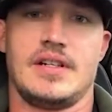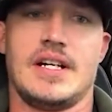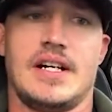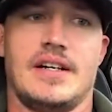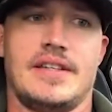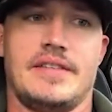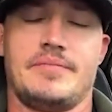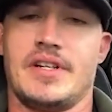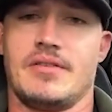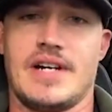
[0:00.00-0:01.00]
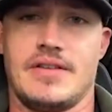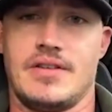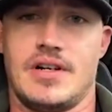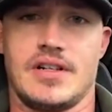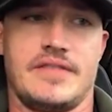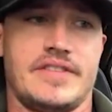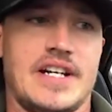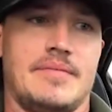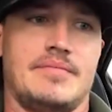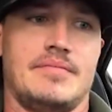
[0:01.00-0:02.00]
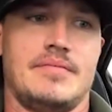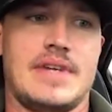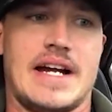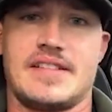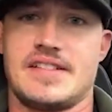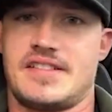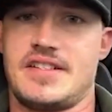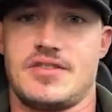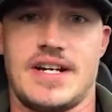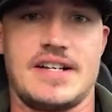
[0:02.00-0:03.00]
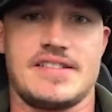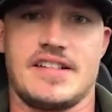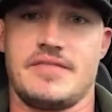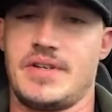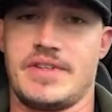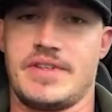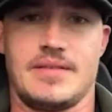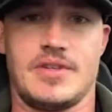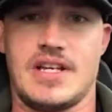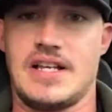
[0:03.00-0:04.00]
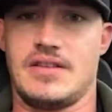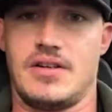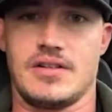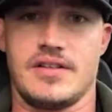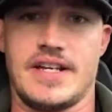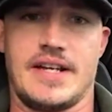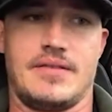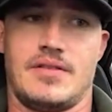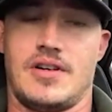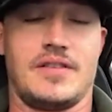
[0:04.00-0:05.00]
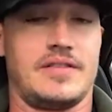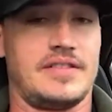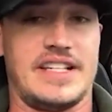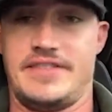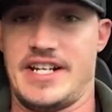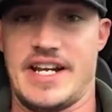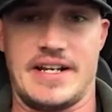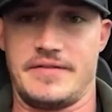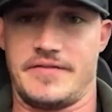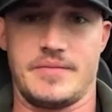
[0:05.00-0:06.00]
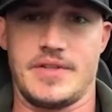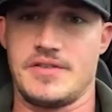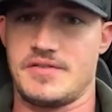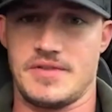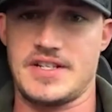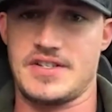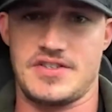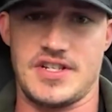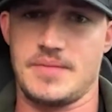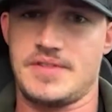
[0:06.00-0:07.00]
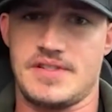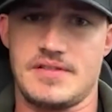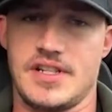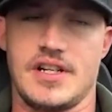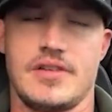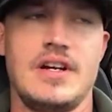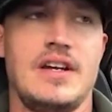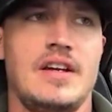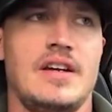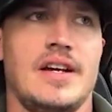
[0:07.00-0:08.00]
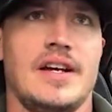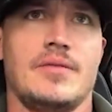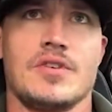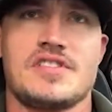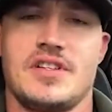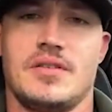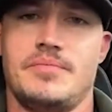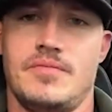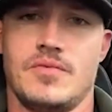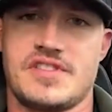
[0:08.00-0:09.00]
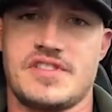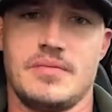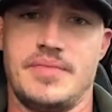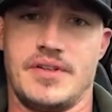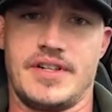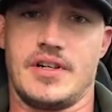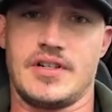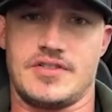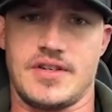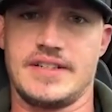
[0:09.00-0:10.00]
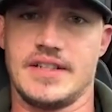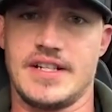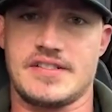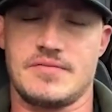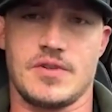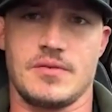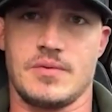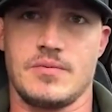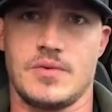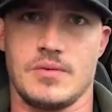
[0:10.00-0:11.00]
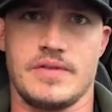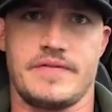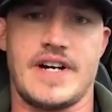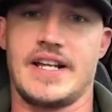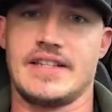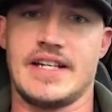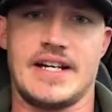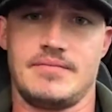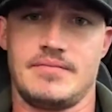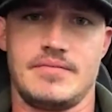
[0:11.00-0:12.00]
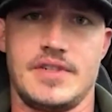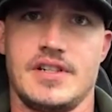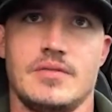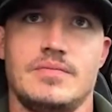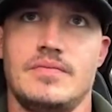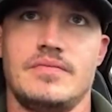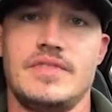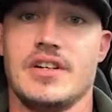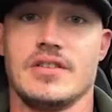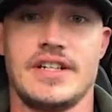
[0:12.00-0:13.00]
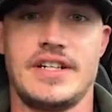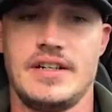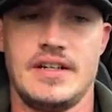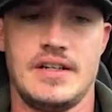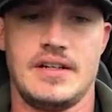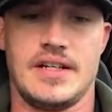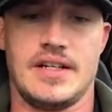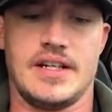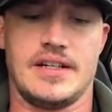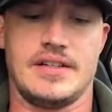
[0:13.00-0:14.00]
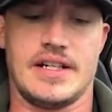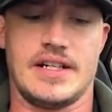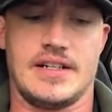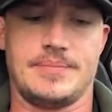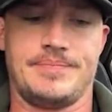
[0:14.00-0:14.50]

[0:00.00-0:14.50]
uh, they've been around longer they've got access to trades that have been with them a lot longer that aren't deviating from those relationships, you know, and we're still, we're still building our trade list. We're, we're refining that, you know, yearly. And, uh,